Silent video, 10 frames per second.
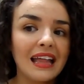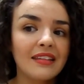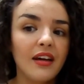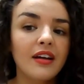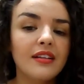
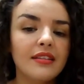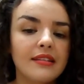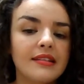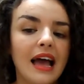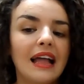And I
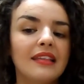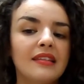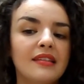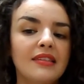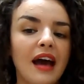
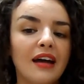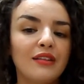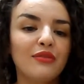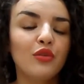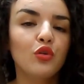understand
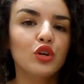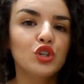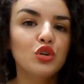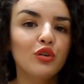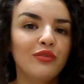that for
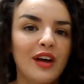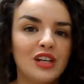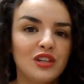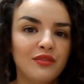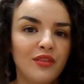couture fashion,